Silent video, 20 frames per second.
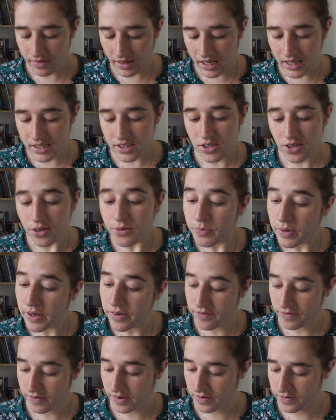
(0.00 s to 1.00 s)
It's not
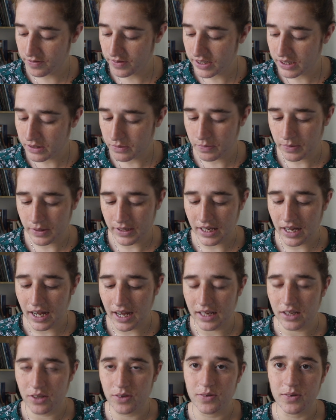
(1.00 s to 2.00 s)
my favorite, but
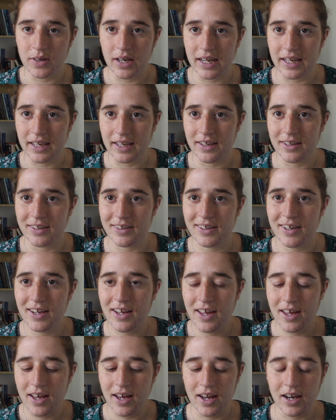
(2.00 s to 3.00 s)
I do like it,
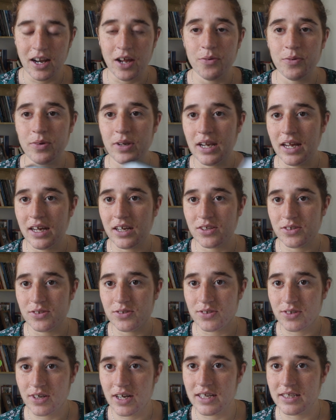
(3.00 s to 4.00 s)
and I would like to
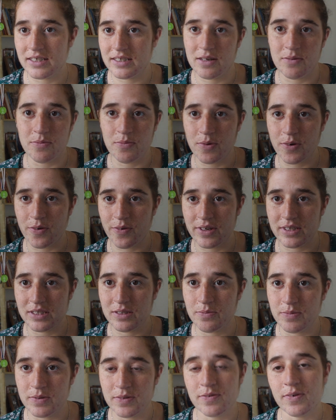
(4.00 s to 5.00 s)
try some more
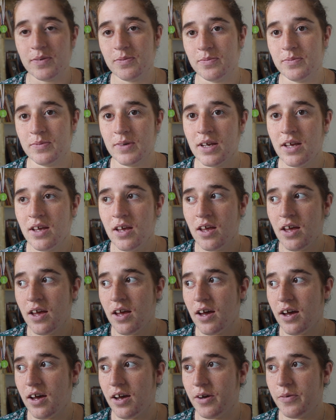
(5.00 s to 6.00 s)
recipes from
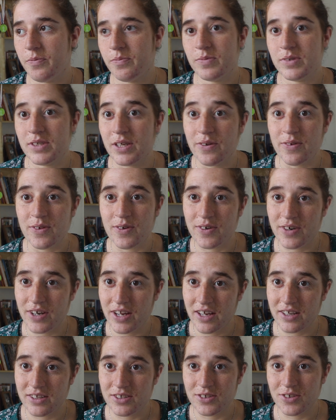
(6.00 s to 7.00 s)
South
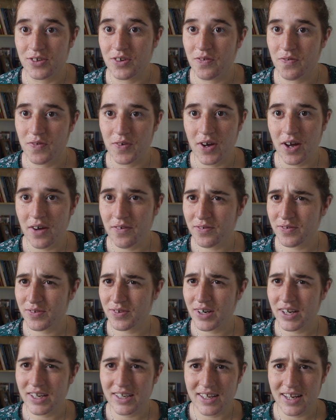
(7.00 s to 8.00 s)
Korea. So if you have
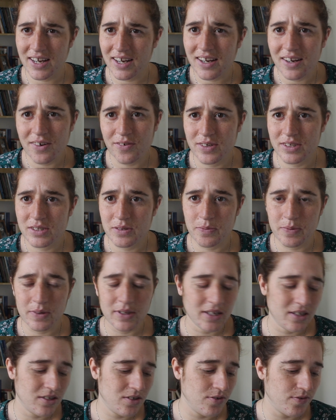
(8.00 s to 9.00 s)
tried any recipe
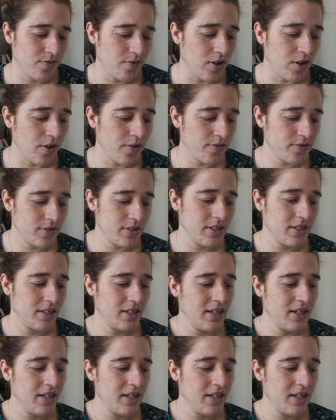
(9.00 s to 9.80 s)
that you've loved,